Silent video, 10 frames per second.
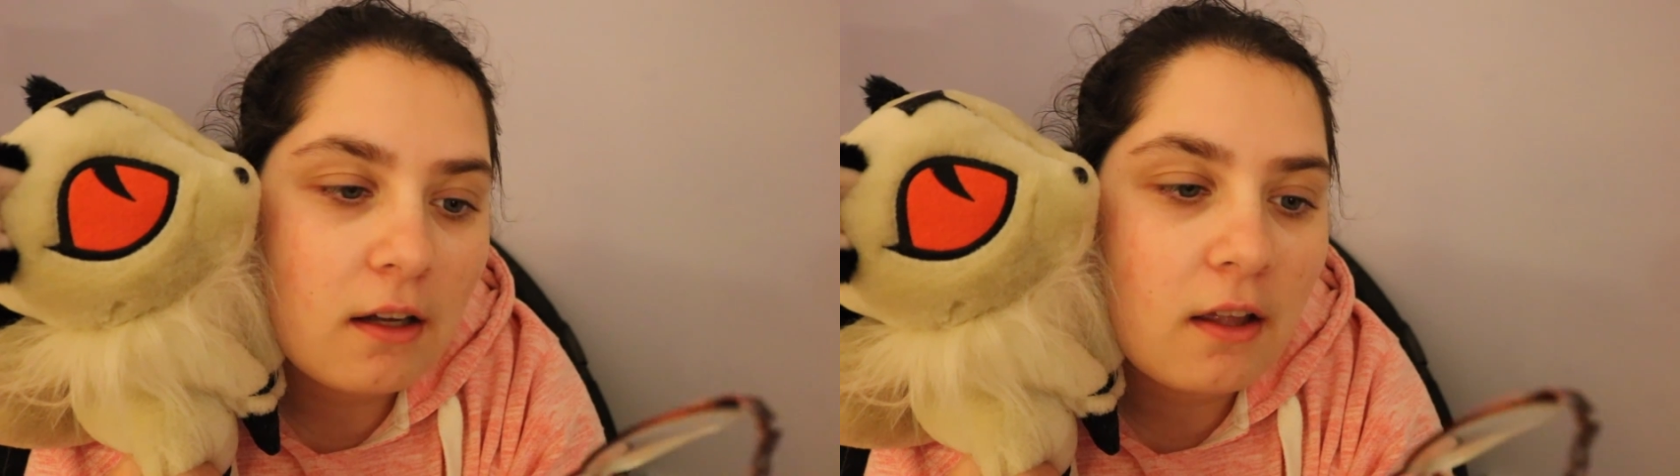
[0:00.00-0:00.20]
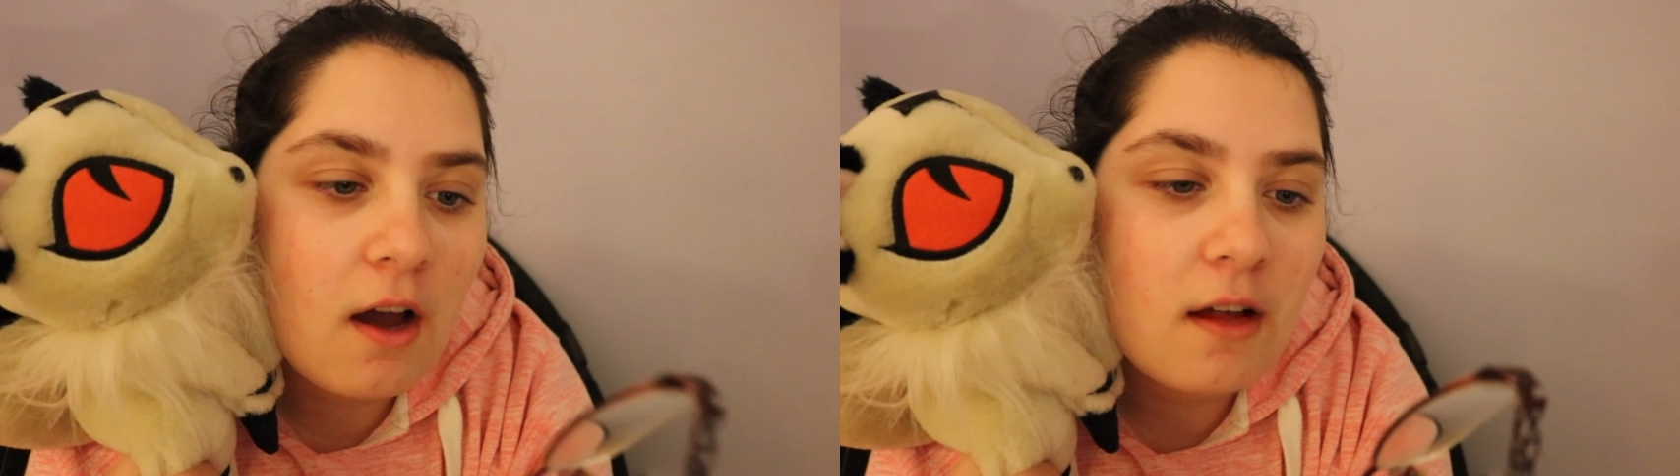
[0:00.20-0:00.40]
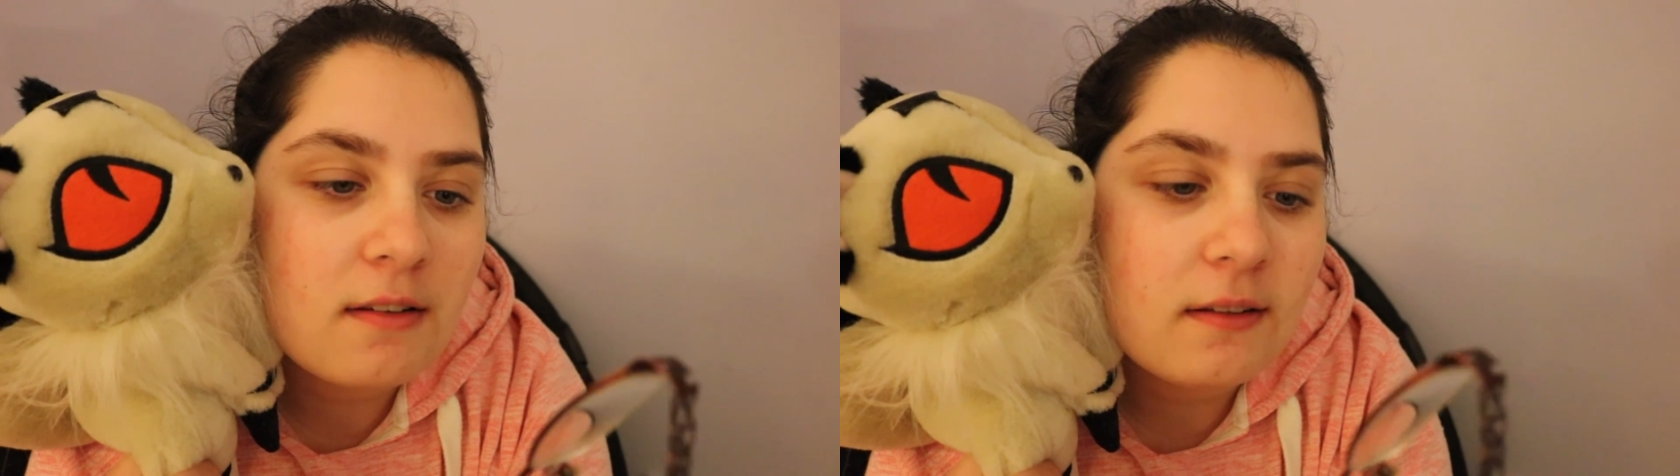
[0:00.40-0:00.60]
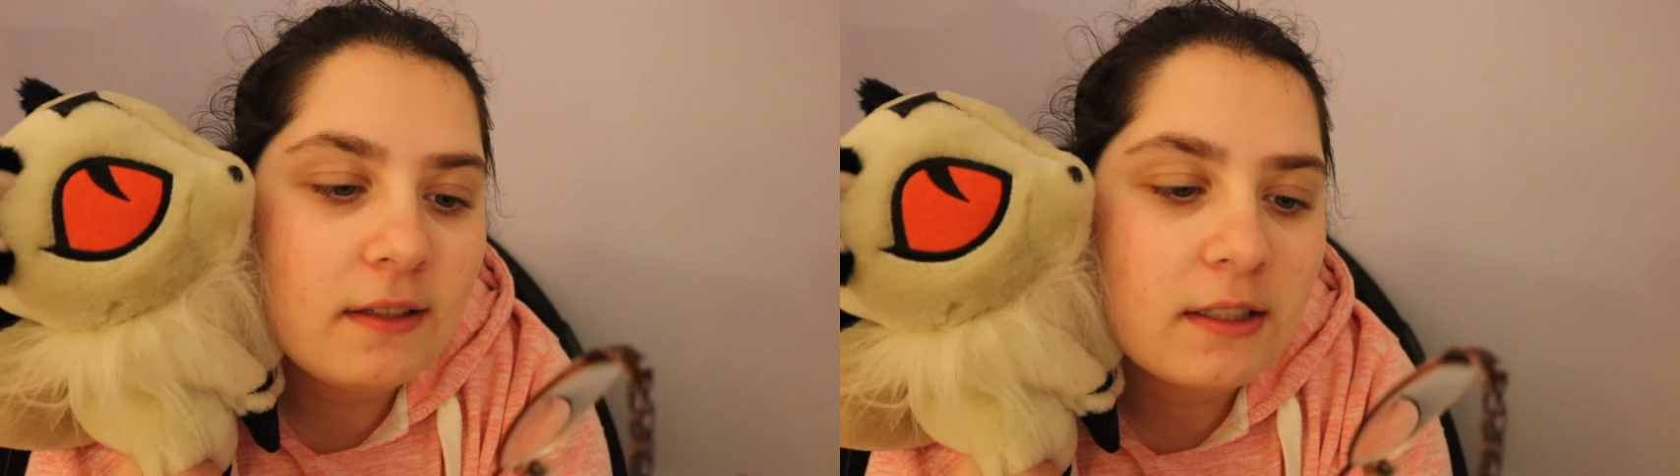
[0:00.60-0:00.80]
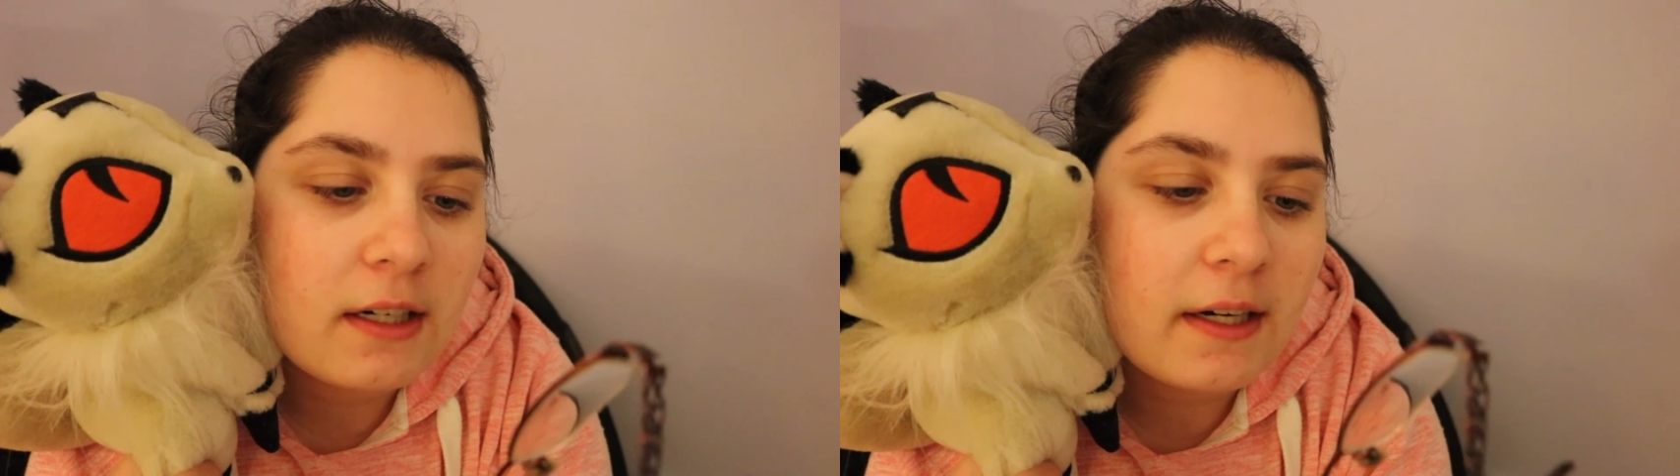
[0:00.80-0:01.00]

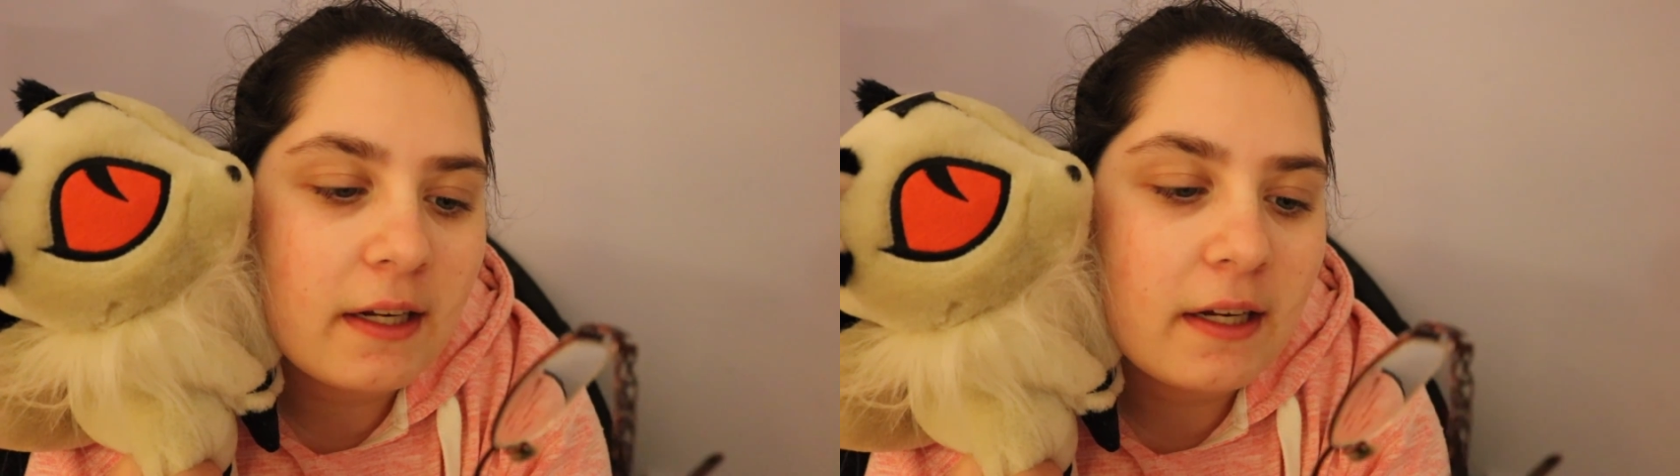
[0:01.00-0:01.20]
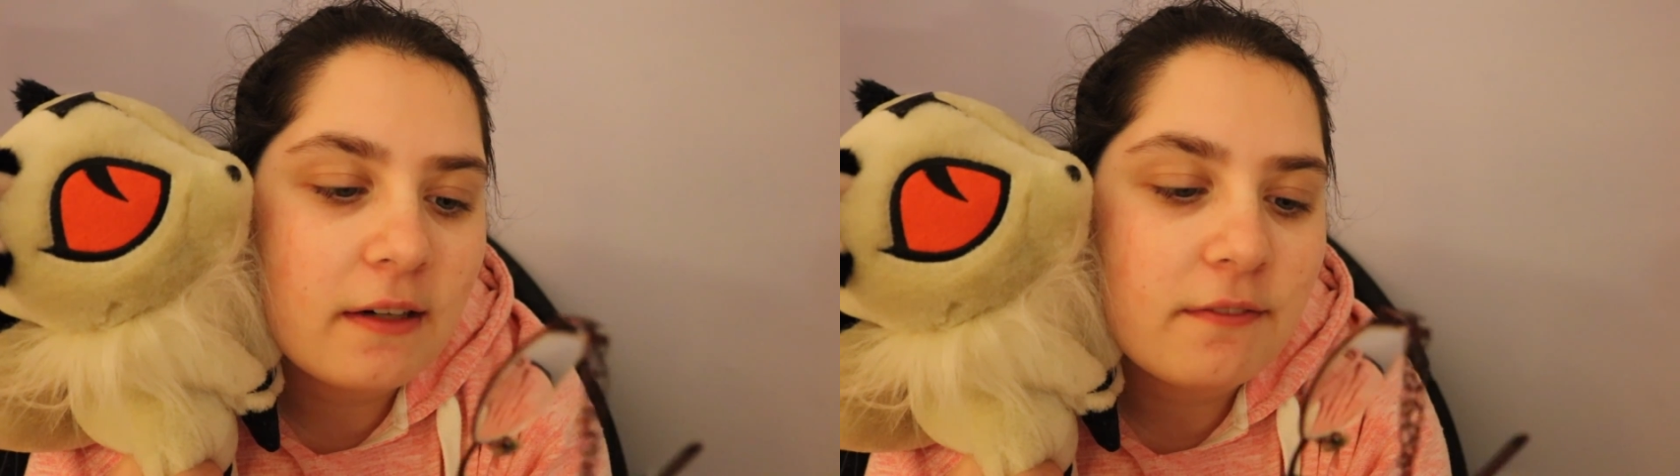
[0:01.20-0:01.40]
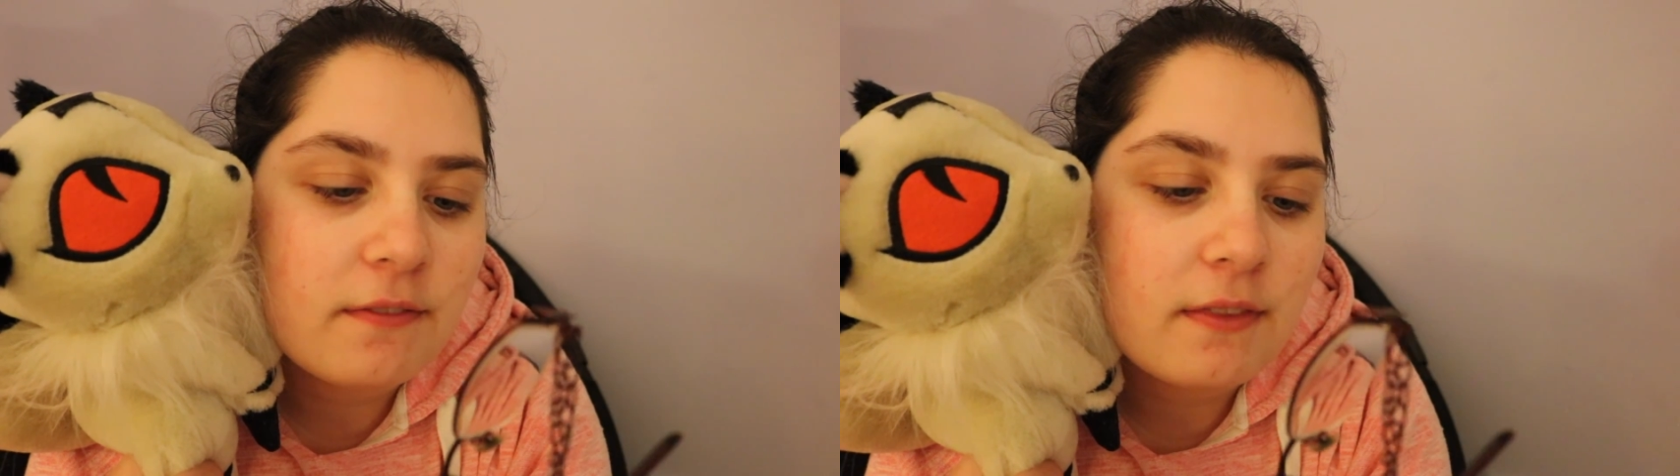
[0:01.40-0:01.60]
constantly dirty and it,